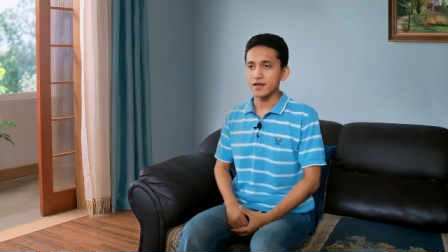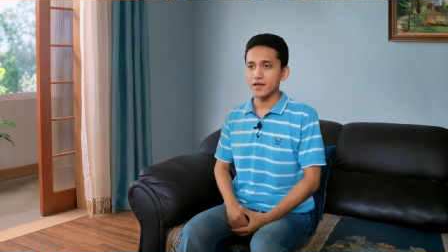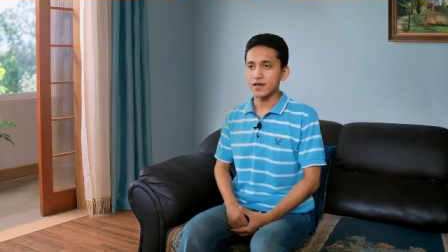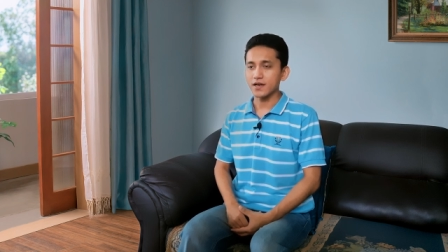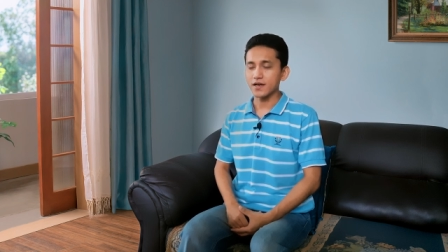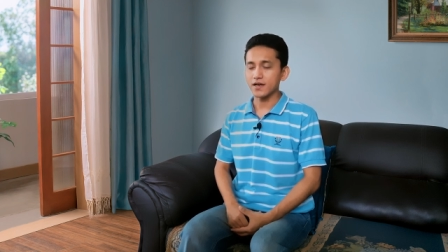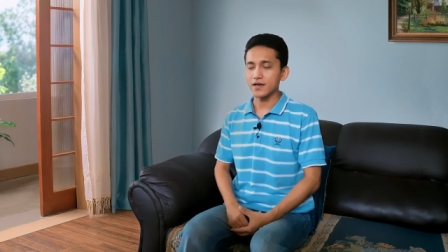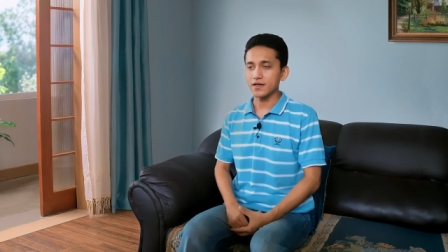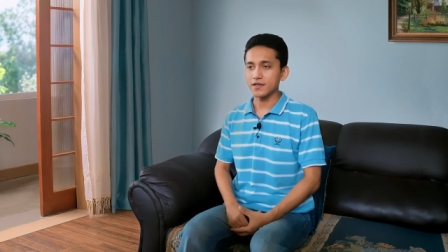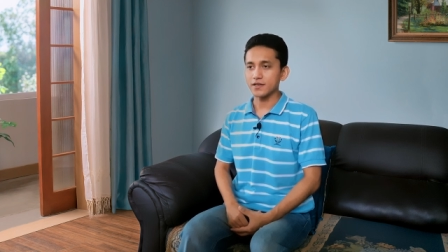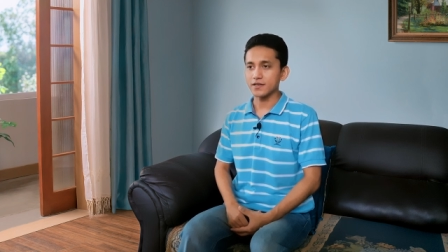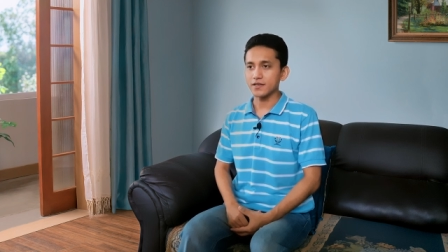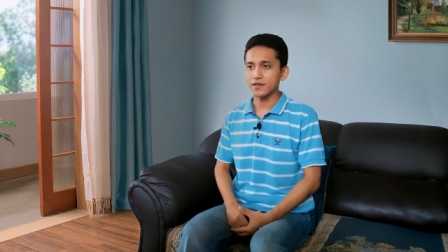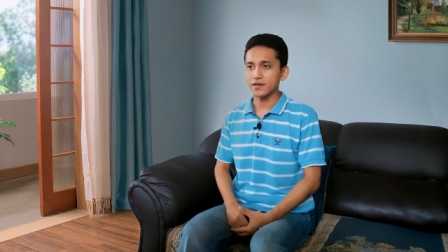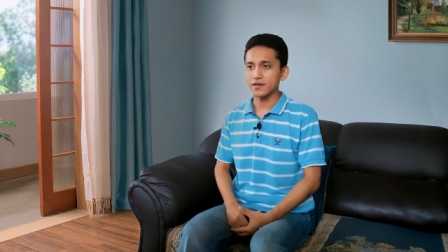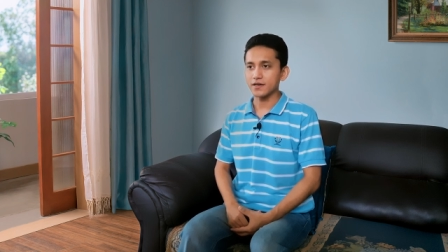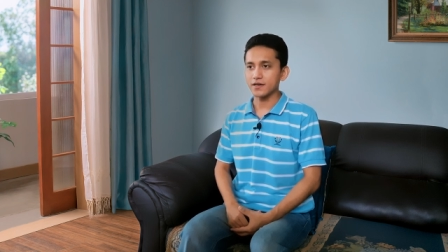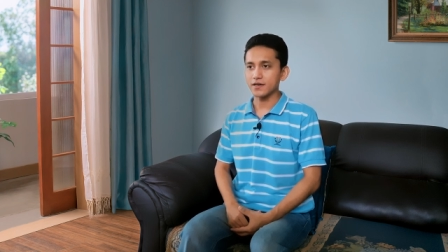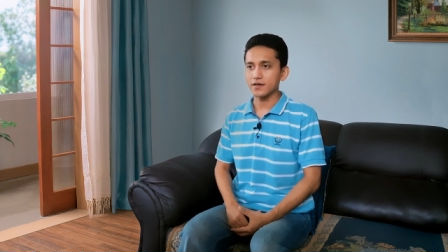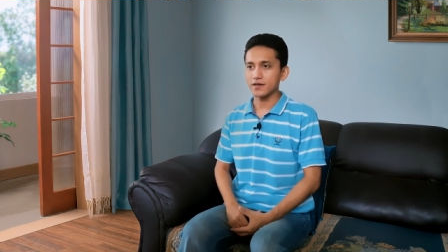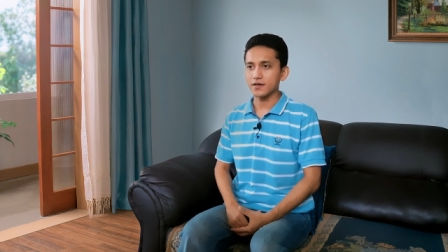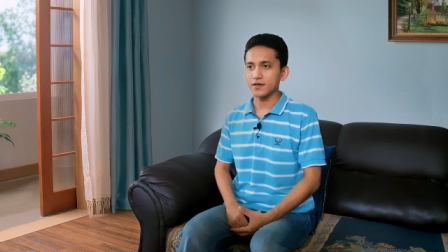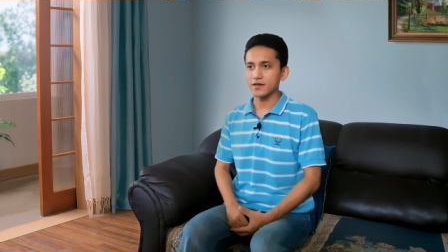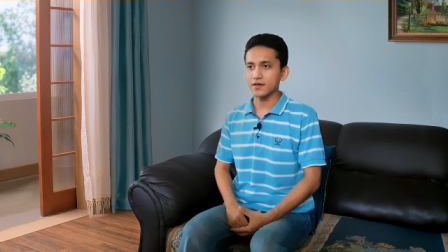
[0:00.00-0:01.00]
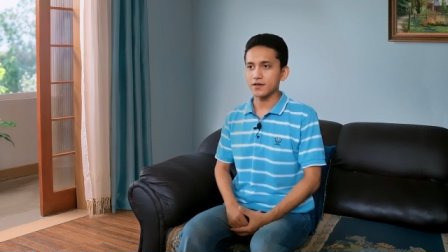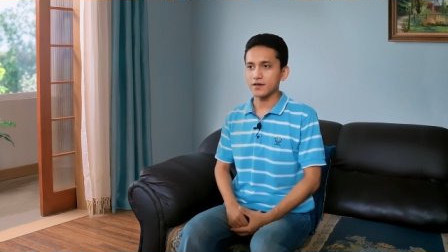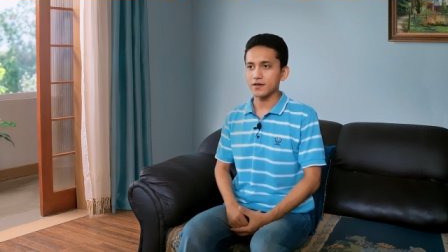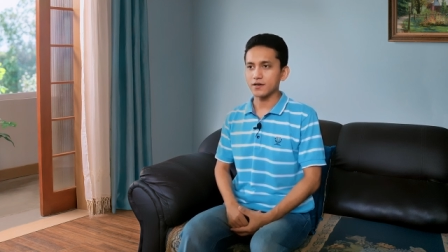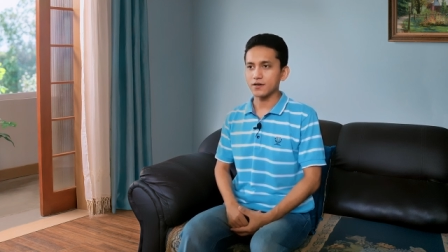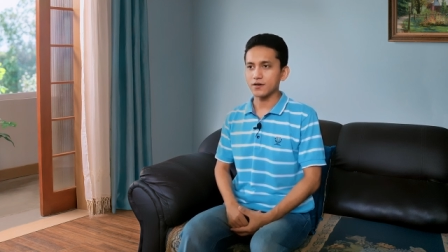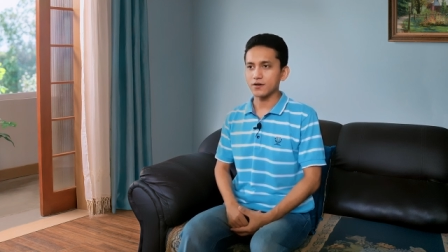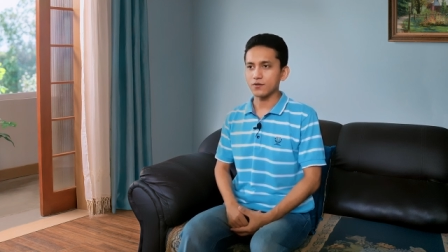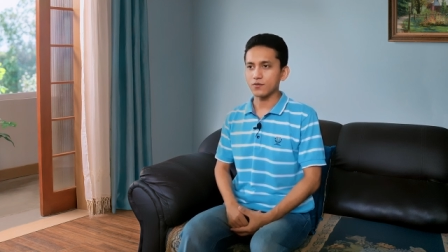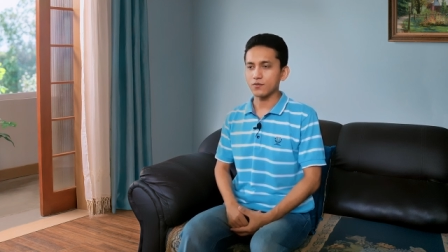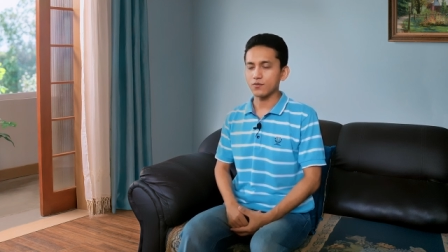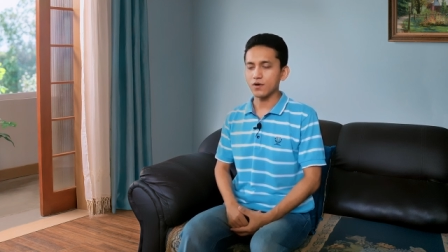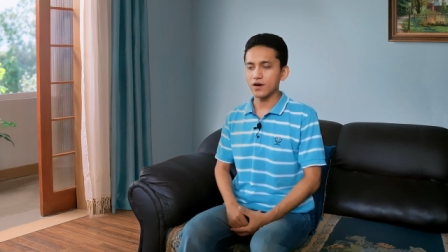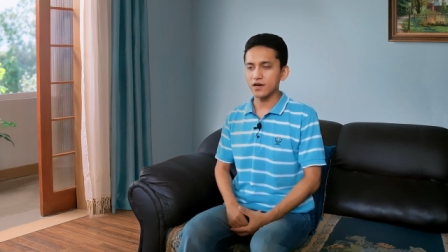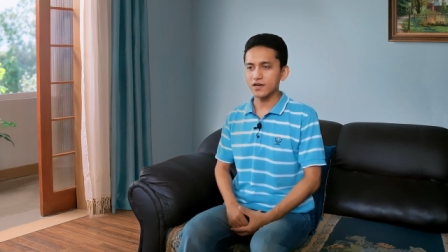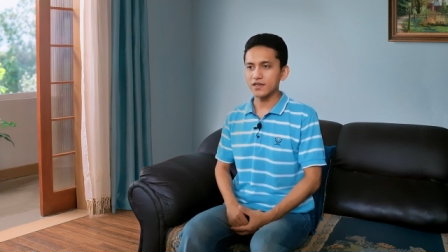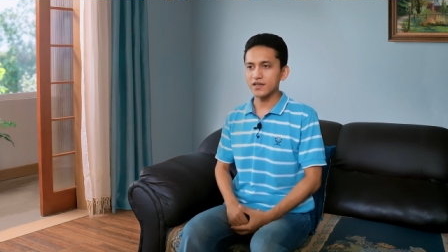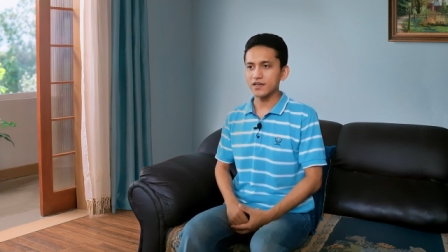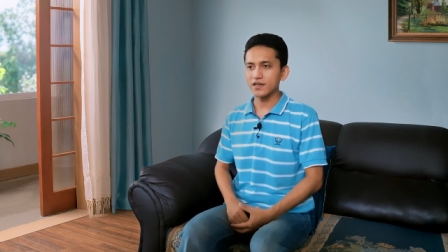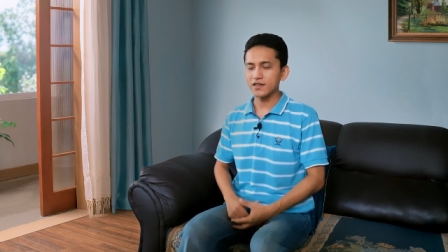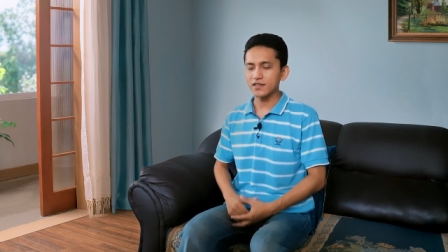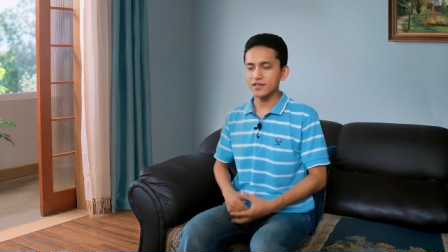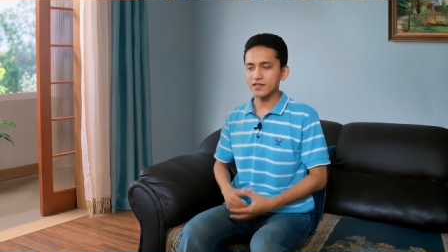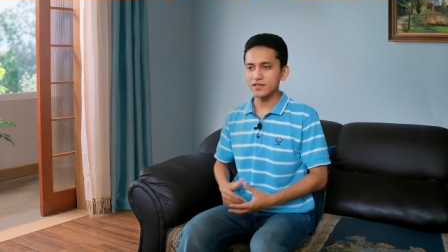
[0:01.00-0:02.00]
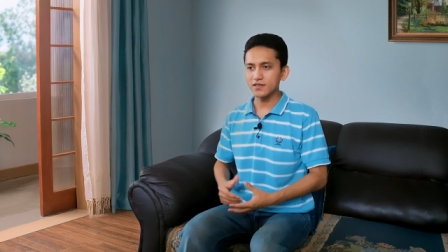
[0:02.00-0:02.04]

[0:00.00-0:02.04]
And uh, a